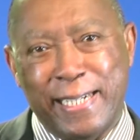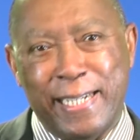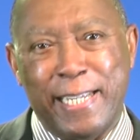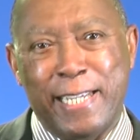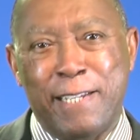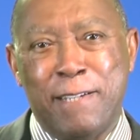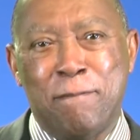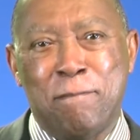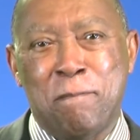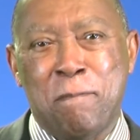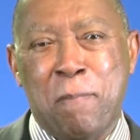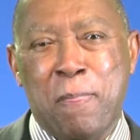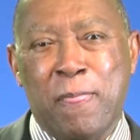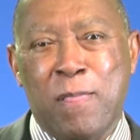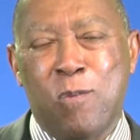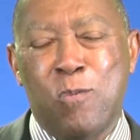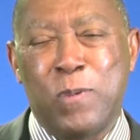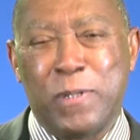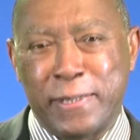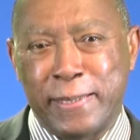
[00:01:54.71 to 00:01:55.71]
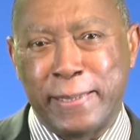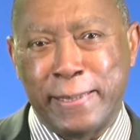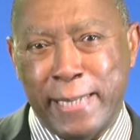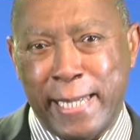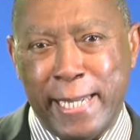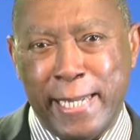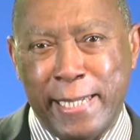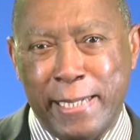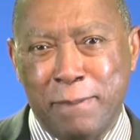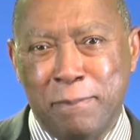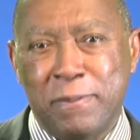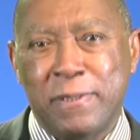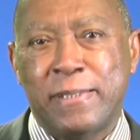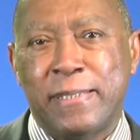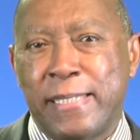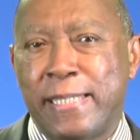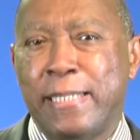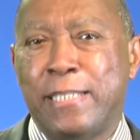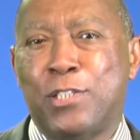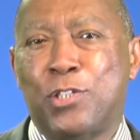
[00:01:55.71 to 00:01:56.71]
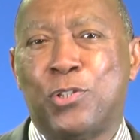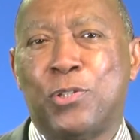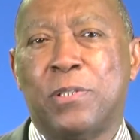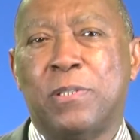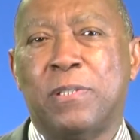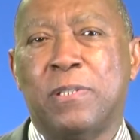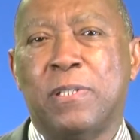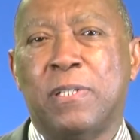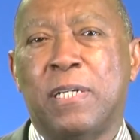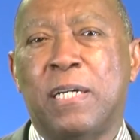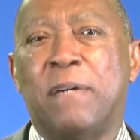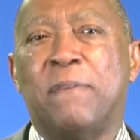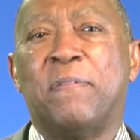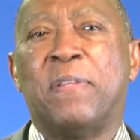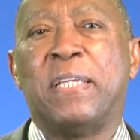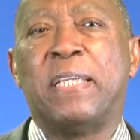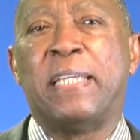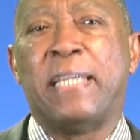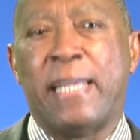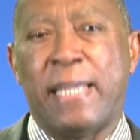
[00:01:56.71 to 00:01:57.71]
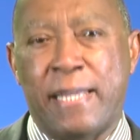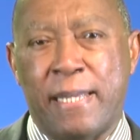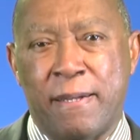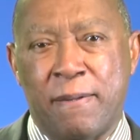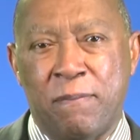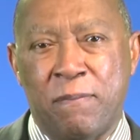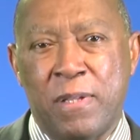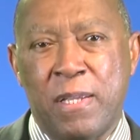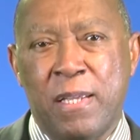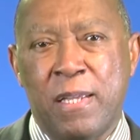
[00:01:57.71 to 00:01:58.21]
Lee was named Teacher of the Year